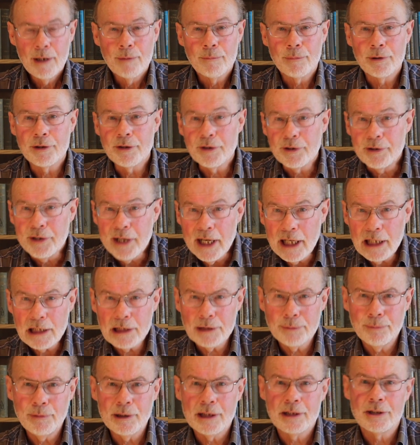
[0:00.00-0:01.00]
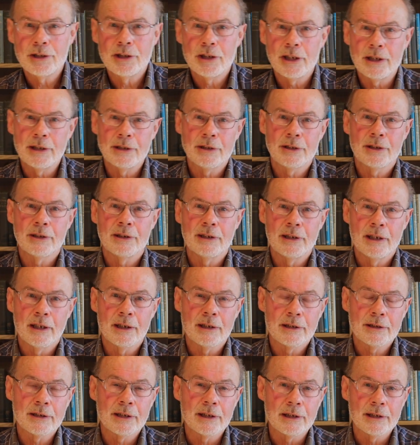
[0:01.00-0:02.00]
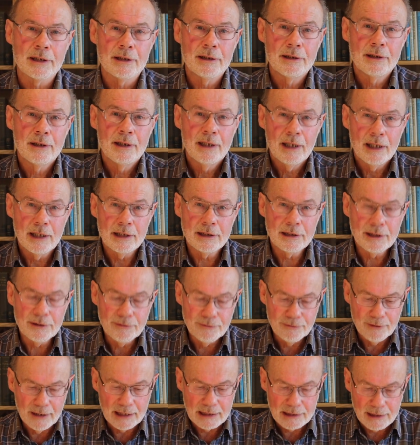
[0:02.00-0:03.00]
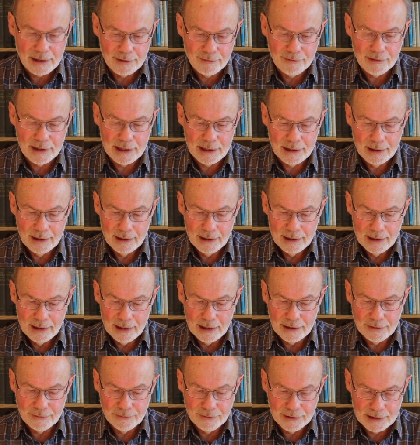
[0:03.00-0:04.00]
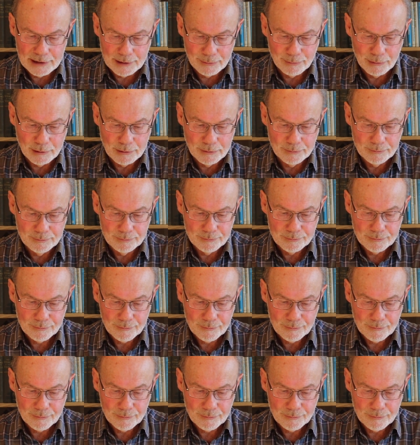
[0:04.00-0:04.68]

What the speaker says: But the next big change in the Arctic is effectively invisible.